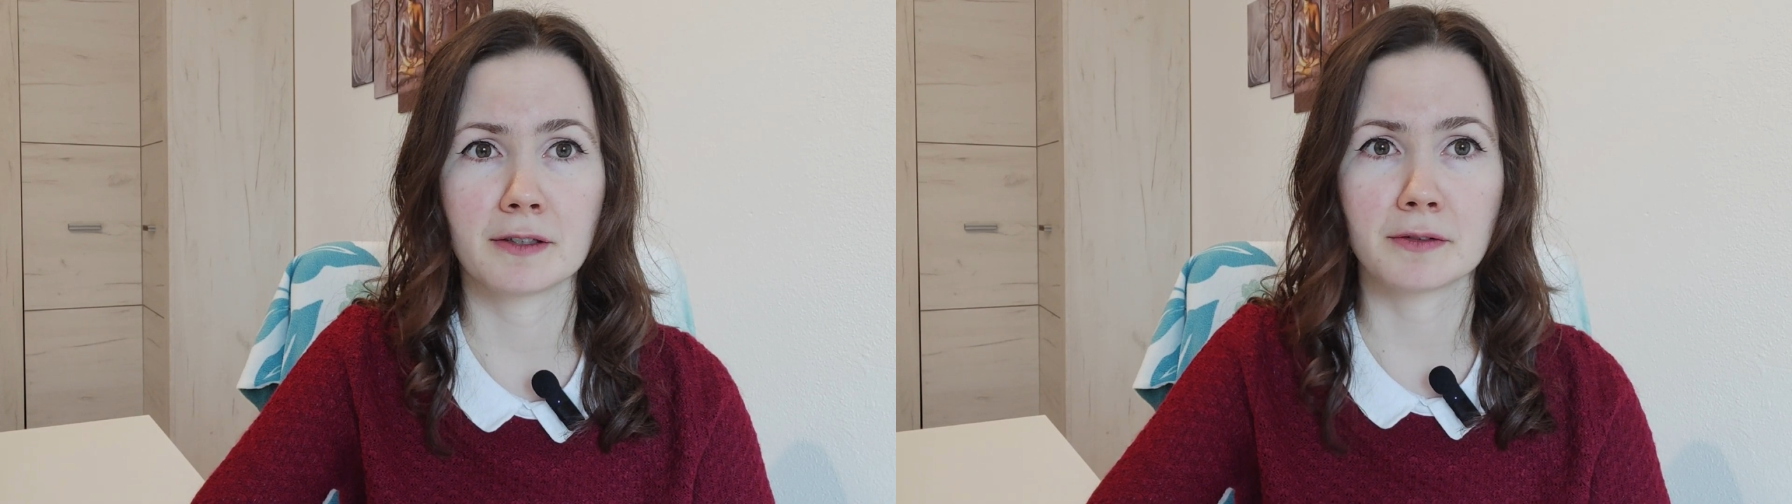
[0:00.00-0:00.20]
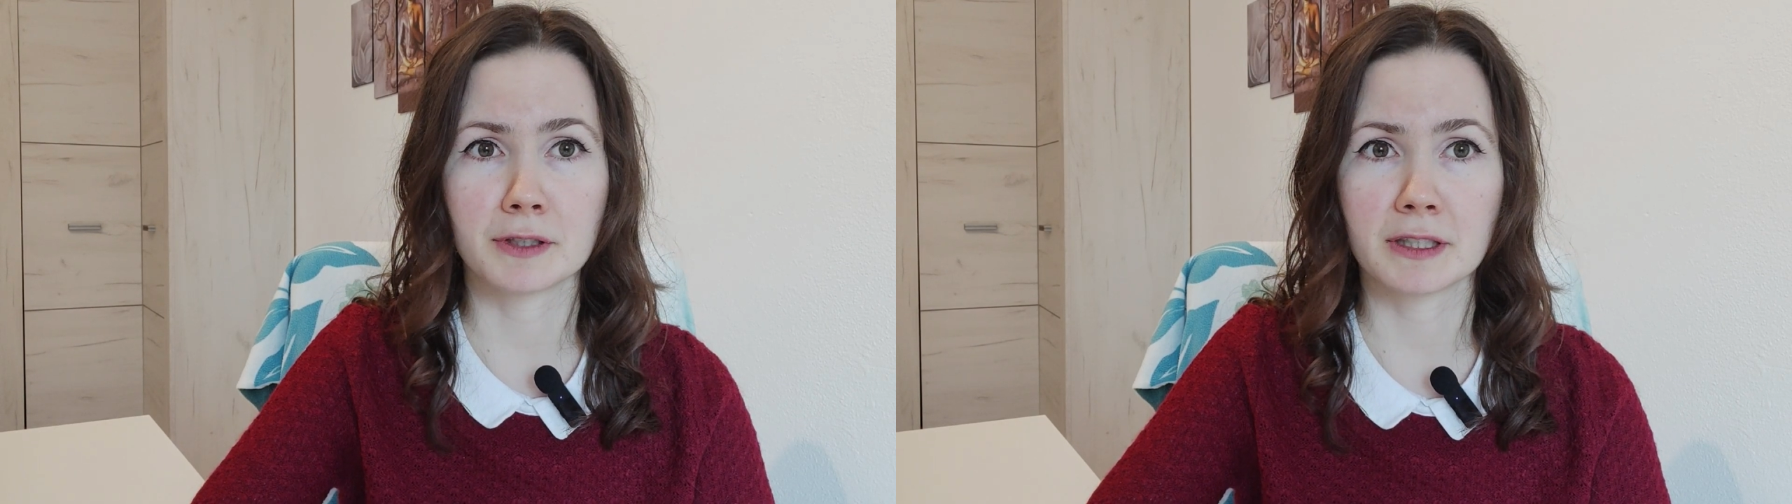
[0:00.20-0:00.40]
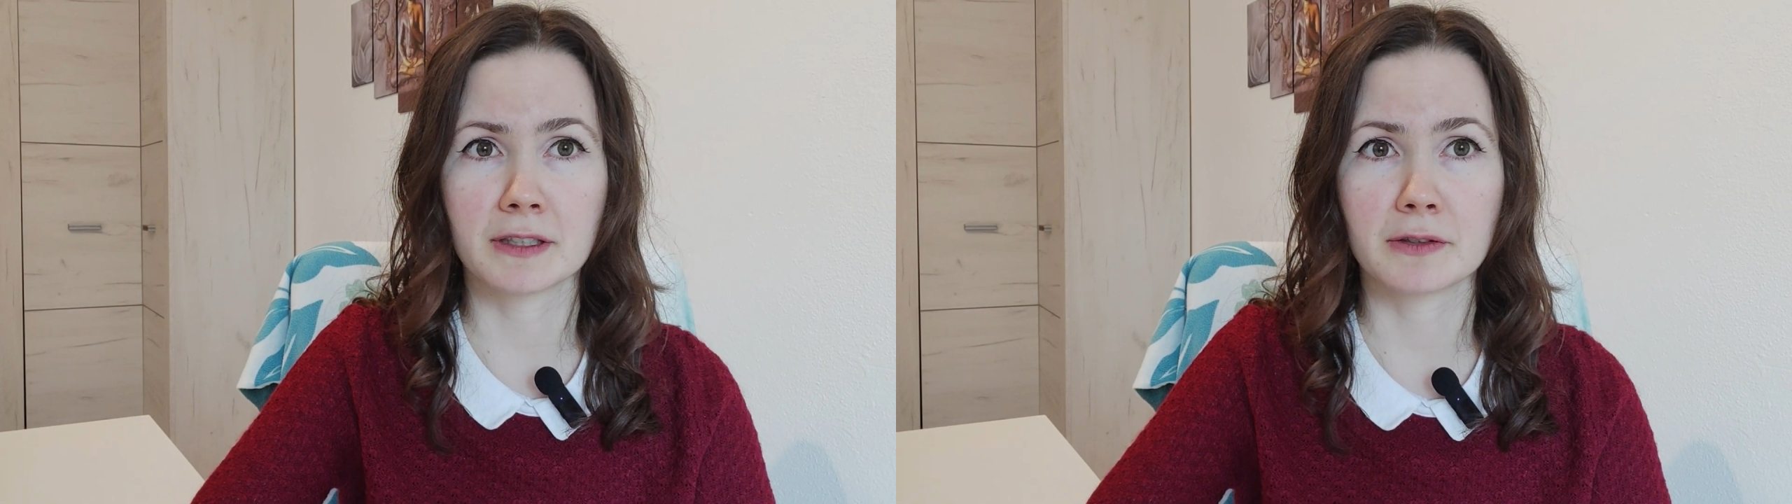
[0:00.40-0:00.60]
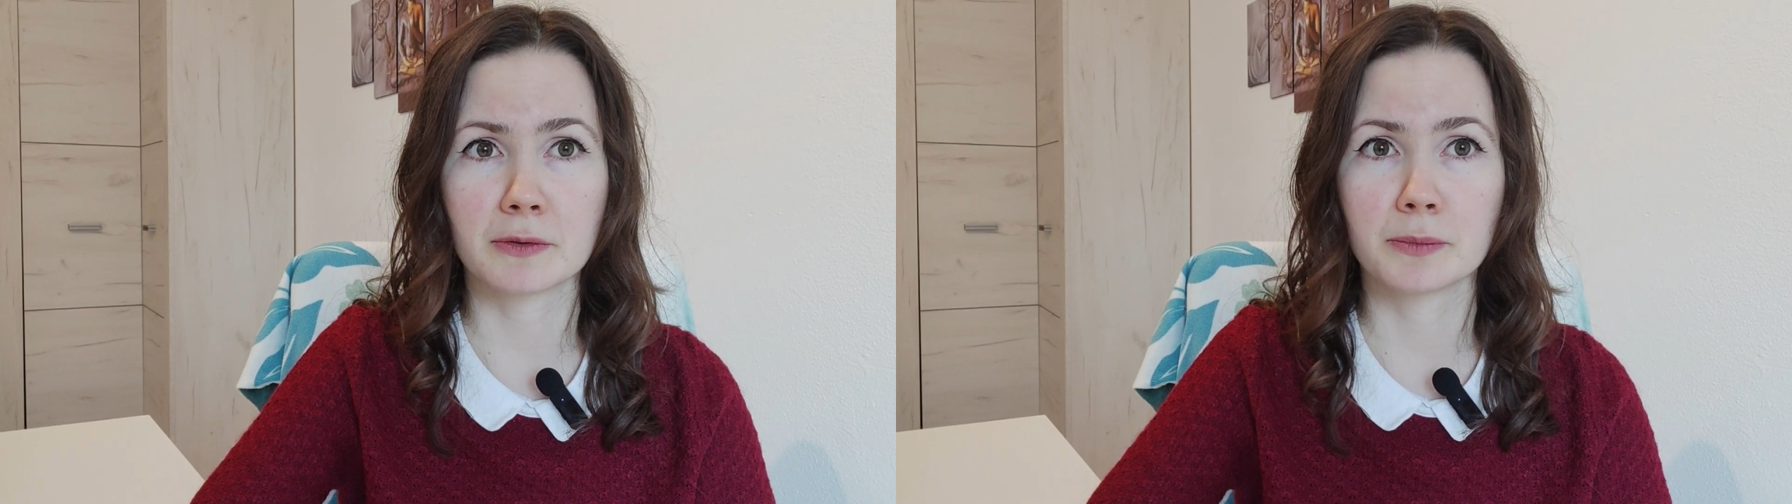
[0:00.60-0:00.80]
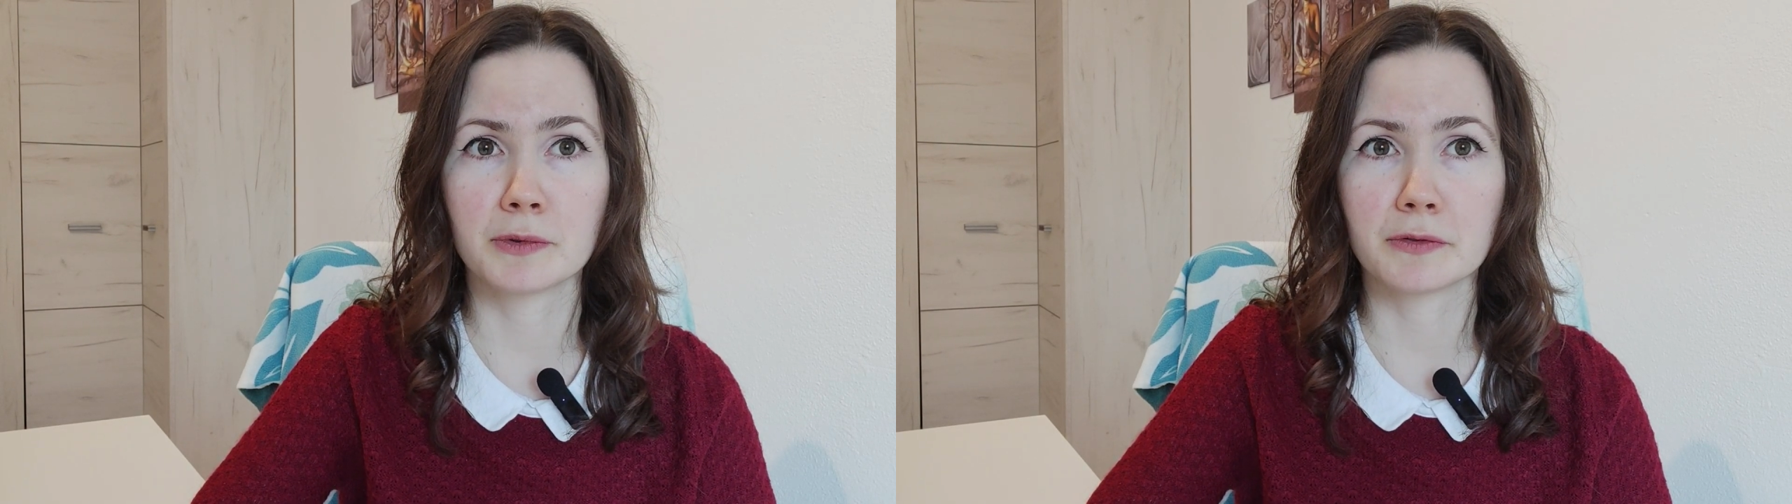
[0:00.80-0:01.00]
or looking
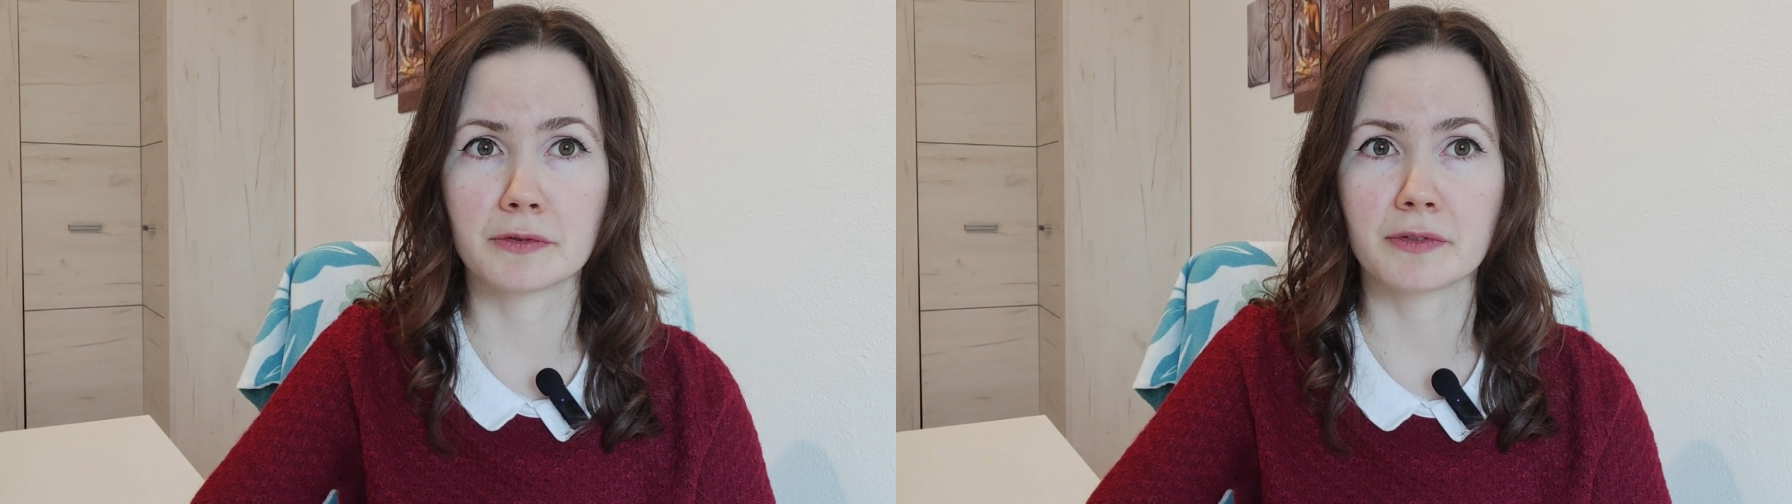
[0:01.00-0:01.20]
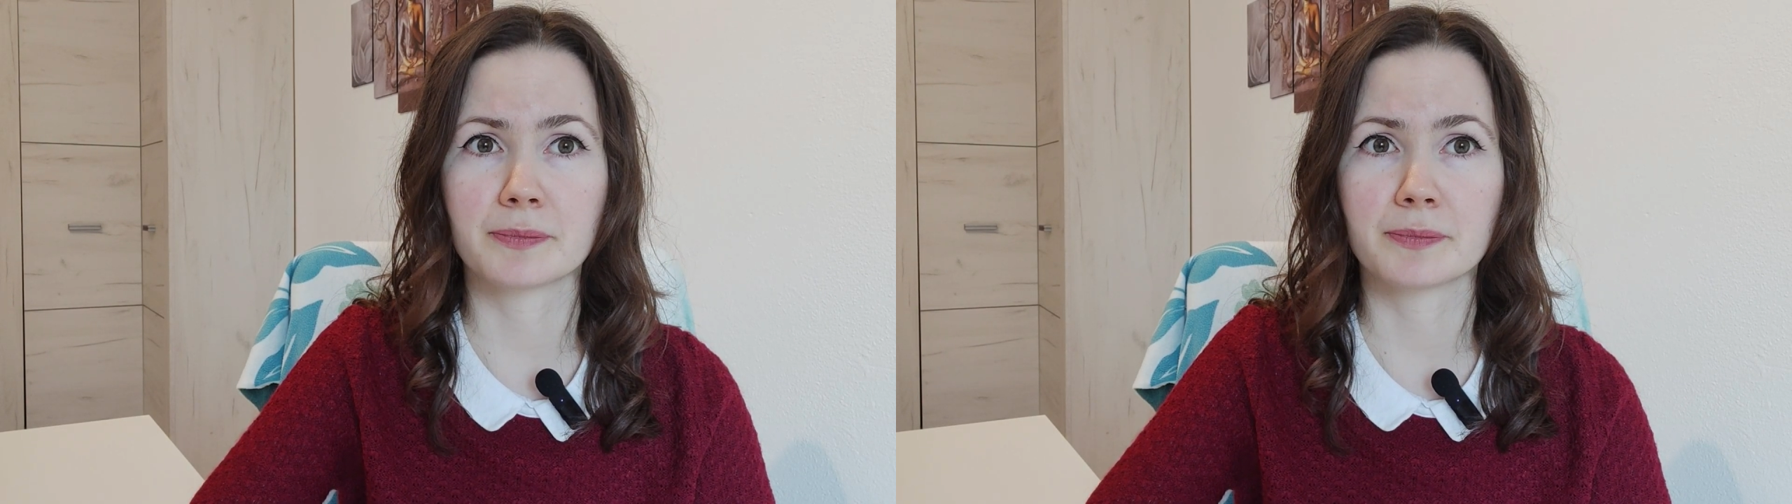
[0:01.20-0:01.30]
to move?